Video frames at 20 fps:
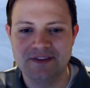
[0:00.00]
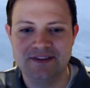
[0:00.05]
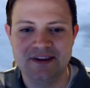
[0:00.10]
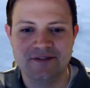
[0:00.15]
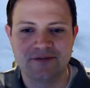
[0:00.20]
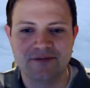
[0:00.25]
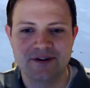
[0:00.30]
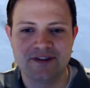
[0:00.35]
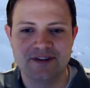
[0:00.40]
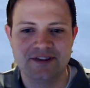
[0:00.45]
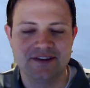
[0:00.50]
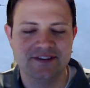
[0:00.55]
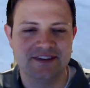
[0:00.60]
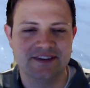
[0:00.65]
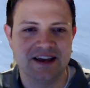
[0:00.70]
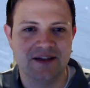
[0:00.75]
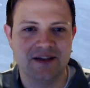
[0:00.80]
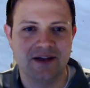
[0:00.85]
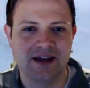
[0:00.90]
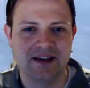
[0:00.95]
different than,
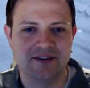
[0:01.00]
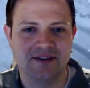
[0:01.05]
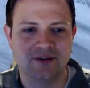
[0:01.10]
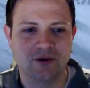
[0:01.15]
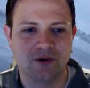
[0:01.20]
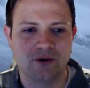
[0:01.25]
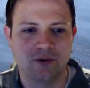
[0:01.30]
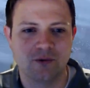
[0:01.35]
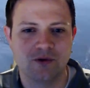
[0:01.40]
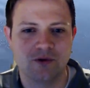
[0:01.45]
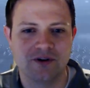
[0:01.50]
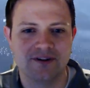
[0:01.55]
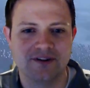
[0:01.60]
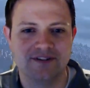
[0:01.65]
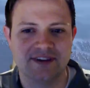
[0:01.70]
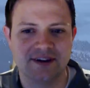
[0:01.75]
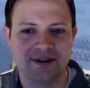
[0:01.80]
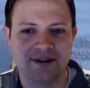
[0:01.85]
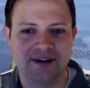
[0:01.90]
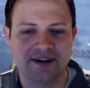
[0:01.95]
say, like a Total War
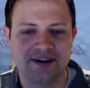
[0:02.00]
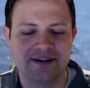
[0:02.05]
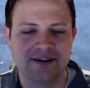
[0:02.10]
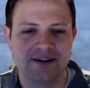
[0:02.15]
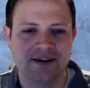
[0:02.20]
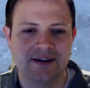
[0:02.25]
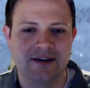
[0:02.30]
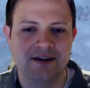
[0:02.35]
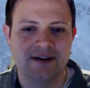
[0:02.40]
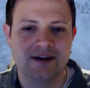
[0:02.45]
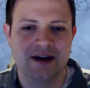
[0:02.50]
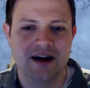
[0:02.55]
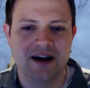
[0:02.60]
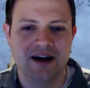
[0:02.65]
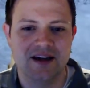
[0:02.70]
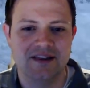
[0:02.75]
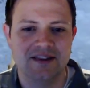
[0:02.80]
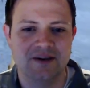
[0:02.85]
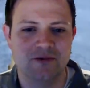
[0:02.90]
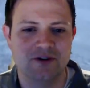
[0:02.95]
Attila
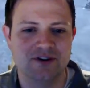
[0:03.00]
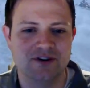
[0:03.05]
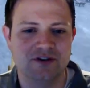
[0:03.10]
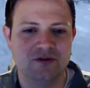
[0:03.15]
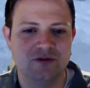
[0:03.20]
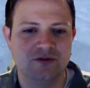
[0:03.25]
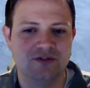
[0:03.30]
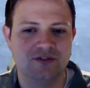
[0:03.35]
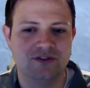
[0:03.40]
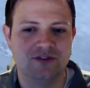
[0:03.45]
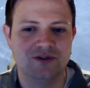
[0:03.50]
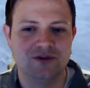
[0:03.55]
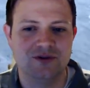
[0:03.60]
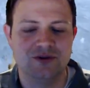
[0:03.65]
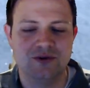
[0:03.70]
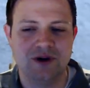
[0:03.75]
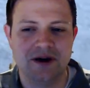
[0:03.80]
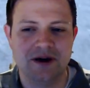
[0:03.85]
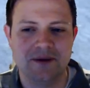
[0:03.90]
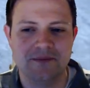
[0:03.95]
that we're used
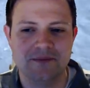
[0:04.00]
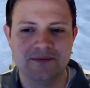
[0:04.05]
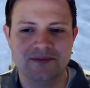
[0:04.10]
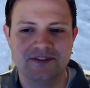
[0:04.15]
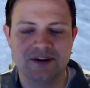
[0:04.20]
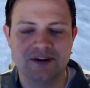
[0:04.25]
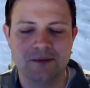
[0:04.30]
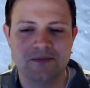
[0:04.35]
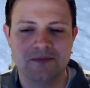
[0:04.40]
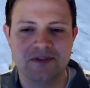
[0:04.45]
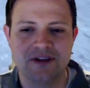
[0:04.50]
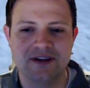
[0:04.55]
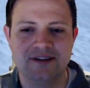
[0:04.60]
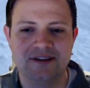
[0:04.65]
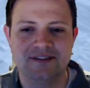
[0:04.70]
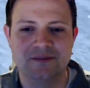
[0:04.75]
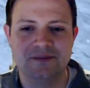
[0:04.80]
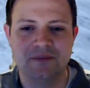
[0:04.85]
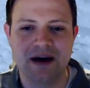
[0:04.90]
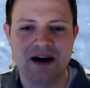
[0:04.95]
to. Some
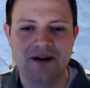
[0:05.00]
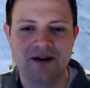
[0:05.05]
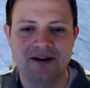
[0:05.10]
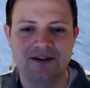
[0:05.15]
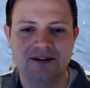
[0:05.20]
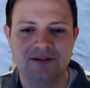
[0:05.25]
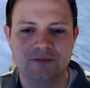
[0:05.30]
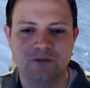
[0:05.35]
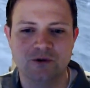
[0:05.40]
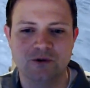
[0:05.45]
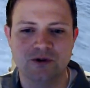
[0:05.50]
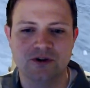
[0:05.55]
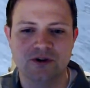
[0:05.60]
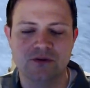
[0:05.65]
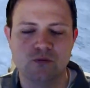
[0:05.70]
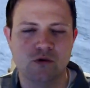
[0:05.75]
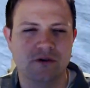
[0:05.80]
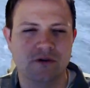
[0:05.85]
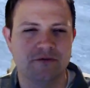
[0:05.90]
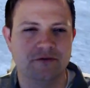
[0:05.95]
things about it were
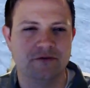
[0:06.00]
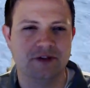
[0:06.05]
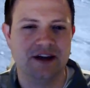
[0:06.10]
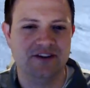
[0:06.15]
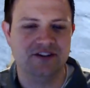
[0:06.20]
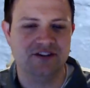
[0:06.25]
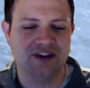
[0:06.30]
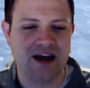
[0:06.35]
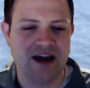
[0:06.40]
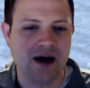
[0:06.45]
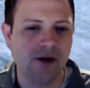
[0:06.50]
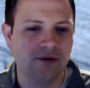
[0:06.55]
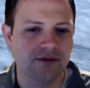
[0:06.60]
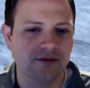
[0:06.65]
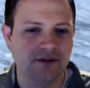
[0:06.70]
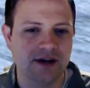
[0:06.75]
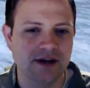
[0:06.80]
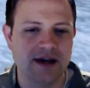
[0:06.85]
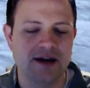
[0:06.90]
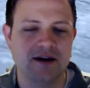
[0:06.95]
more fleshed
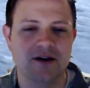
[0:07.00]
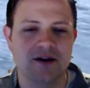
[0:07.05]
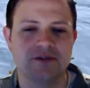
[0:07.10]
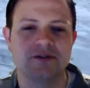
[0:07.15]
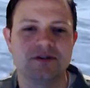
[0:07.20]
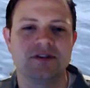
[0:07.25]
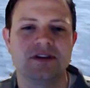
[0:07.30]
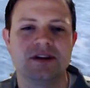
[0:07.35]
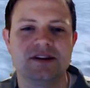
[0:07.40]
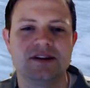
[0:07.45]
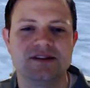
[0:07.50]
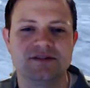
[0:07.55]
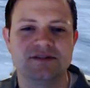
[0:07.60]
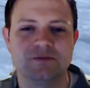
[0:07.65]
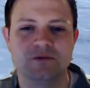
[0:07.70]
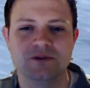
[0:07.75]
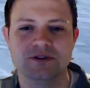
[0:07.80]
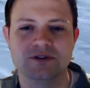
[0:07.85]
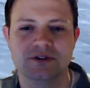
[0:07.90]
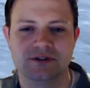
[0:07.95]
out, and other
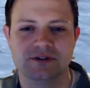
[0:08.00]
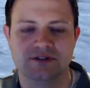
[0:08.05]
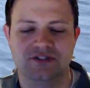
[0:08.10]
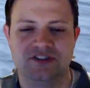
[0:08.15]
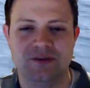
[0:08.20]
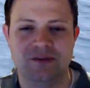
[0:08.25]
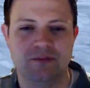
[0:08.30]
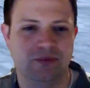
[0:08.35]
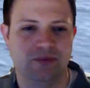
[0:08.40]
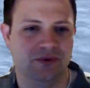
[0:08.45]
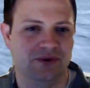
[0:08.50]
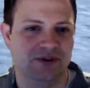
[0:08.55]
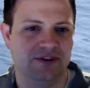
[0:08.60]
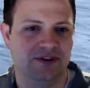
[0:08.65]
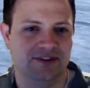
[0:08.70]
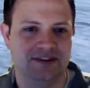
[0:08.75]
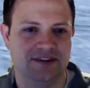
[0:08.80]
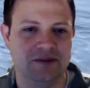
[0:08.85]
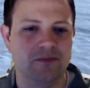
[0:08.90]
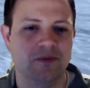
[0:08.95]
things were simpler,
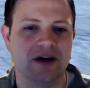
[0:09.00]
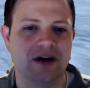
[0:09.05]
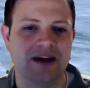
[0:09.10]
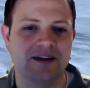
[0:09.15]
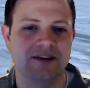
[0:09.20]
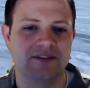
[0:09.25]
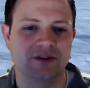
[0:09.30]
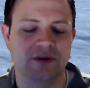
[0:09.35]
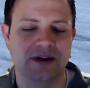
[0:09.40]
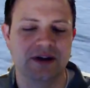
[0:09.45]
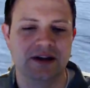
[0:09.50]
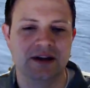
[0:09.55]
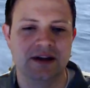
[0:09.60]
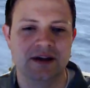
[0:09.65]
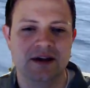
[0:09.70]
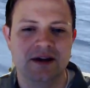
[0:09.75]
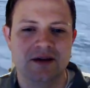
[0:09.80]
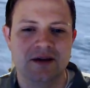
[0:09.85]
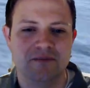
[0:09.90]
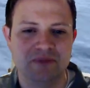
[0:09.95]
it seemed like. So like
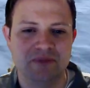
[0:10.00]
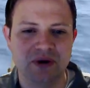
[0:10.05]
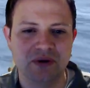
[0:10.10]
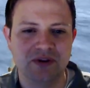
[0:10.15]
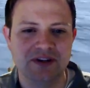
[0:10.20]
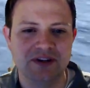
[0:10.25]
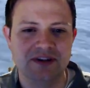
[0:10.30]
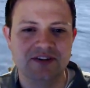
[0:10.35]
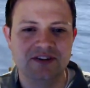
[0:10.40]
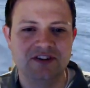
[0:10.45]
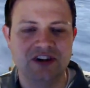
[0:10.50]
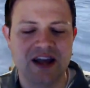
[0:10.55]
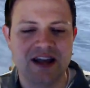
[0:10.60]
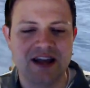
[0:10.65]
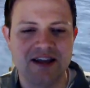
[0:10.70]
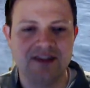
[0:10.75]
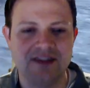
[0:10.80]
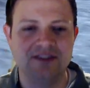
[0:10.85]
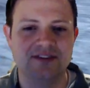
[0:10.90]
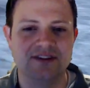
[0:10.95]
building
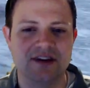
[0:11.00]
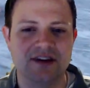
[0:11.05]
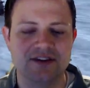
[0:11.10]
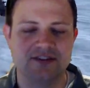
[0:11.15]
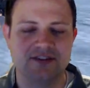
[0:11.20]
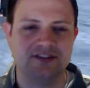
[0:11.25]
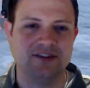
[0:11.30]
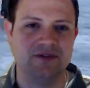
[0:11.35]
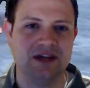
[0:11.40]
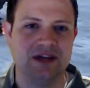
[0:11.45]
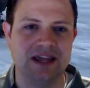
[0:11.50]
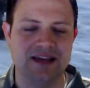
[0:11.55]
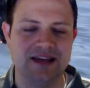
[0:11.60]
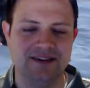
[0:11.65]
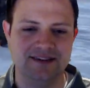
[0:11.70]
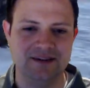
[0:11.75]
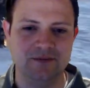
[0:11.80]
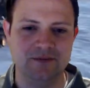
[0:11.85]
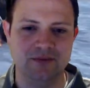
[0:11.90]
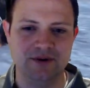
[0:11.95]
chains and other stuff like
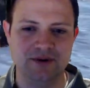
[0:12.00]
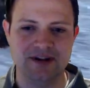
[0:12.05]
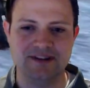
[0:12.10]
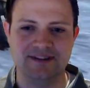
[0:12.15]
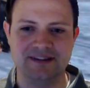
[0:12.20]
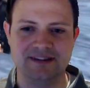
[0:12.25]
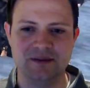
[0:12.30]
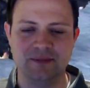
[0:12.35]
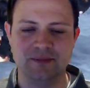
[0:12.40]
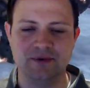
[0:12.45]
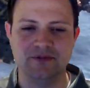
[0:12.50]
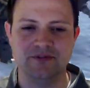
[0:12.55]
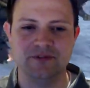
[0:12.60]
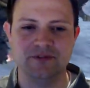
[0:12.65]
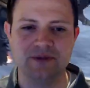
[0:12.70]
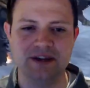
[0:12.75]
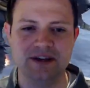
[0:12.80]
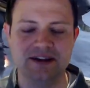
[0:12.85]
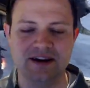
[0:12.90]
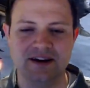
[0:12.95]
that seemed pretty simple
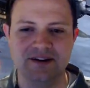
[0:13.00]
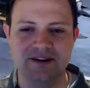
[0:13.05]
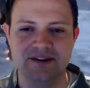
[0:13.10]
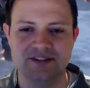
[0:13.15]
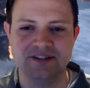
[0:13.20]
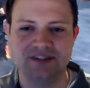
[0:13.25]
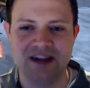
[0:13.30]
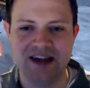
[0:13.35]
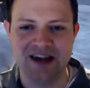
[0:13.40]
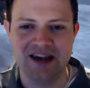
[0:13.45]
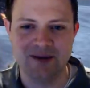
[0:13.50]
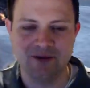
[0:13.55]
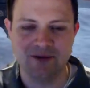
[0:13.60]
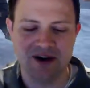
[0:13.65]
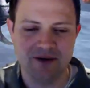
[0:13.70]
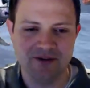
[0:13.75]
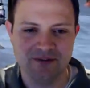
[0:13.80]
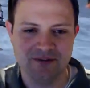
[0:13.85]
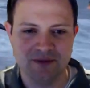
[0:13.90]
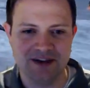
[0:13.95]
for me to understand when
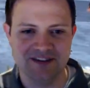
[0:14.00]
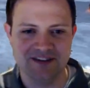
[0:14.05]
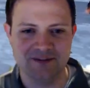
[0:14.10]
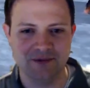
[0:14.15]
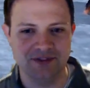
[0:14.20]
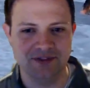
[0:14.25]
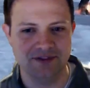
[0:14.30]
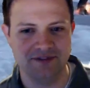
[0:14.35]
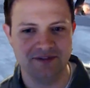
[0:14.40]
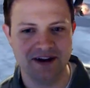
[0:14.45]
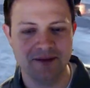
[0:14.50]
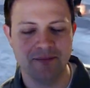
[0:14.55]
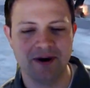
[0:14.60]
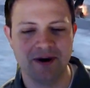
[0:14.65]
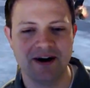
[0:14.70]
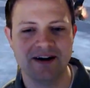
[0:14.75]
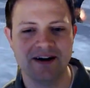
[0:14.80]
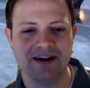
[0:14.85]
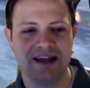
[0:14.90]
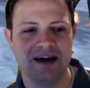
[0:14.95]
I was messing with the
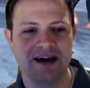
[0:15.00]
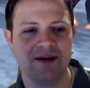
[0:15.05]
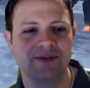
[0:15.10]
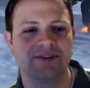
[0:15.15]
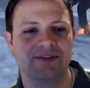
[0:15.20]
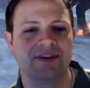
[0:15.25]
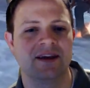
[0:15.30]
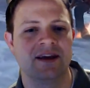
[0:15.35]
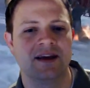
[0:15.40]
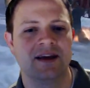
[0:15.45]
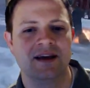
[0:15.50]
vampire counts.